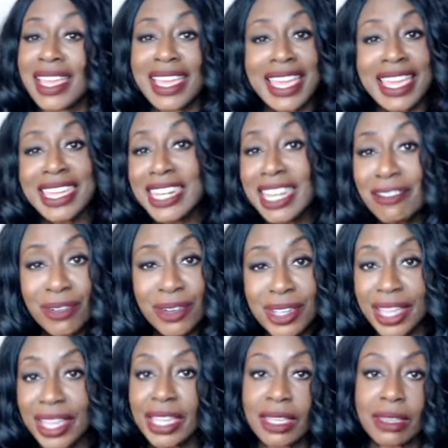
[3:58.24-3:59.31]
It never
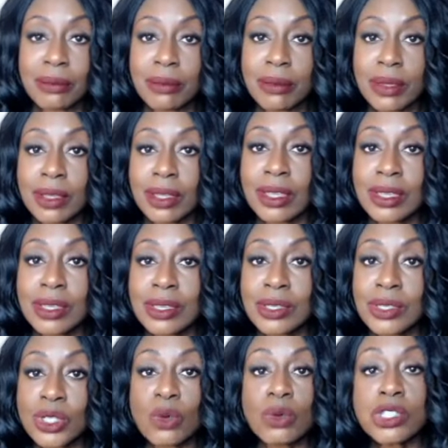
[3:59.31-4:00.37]
came.
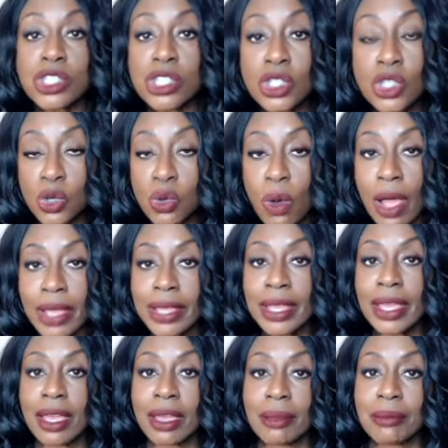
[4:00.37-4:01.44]
So it's just I
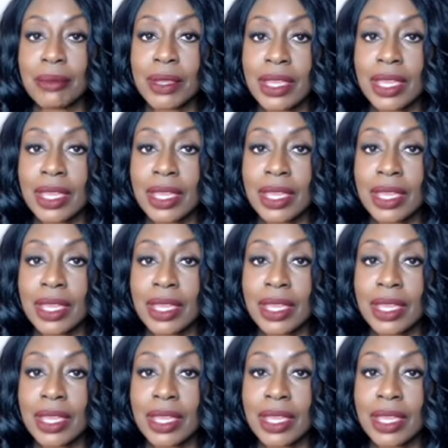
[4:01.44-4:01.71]
am.